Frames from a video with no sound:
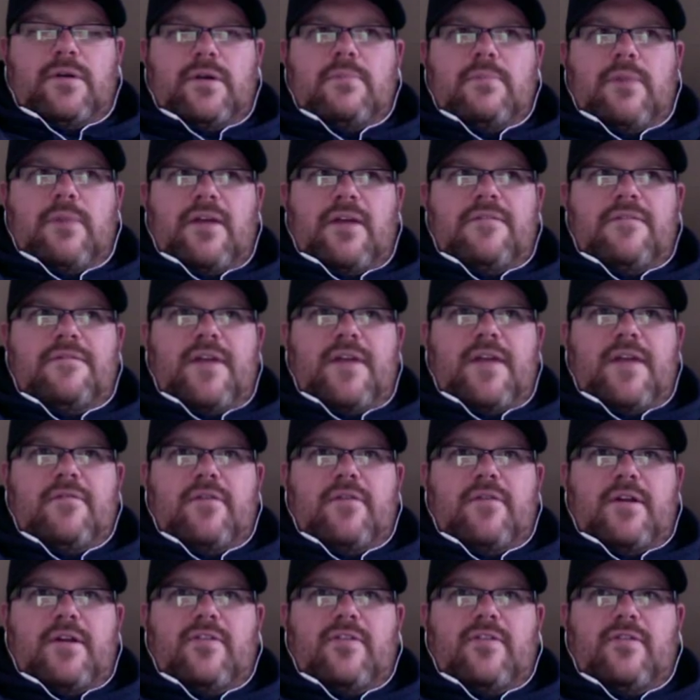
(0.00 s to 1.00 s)
my
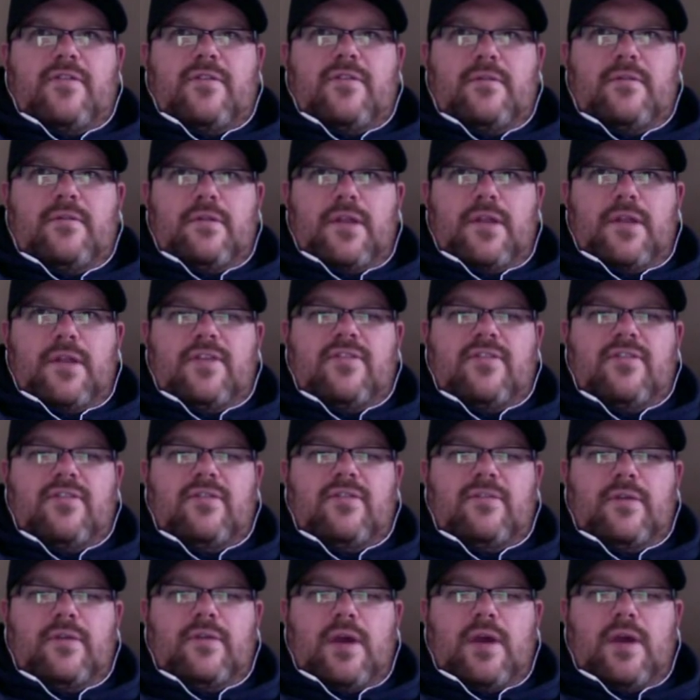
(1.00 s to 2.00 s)
favorites
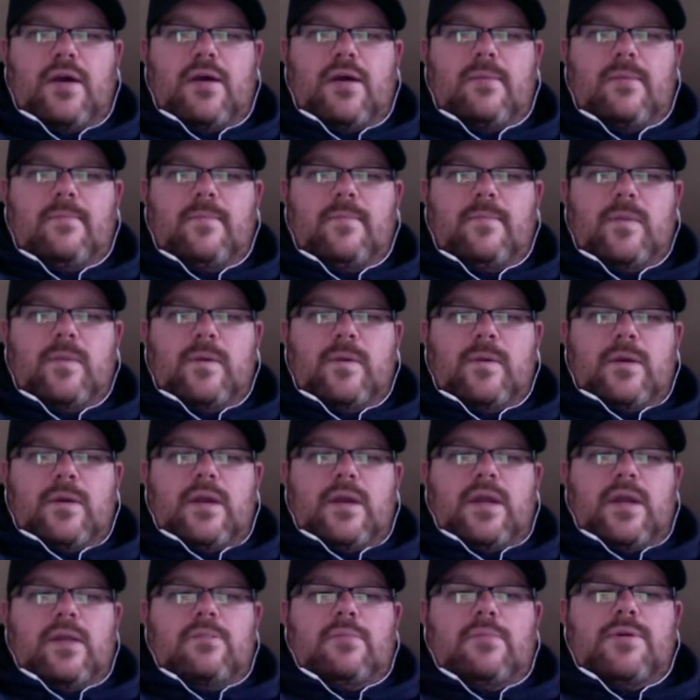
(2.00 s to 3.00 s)
list, and
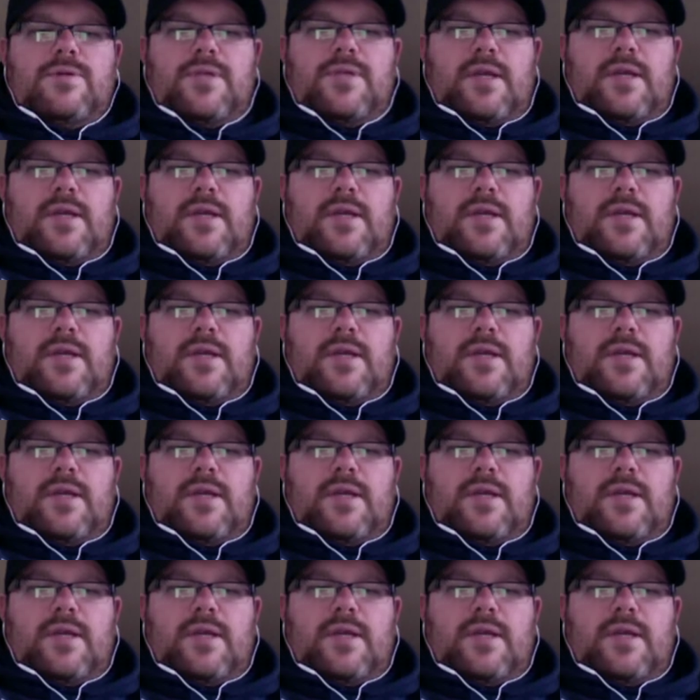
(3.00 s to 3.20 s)
I'm using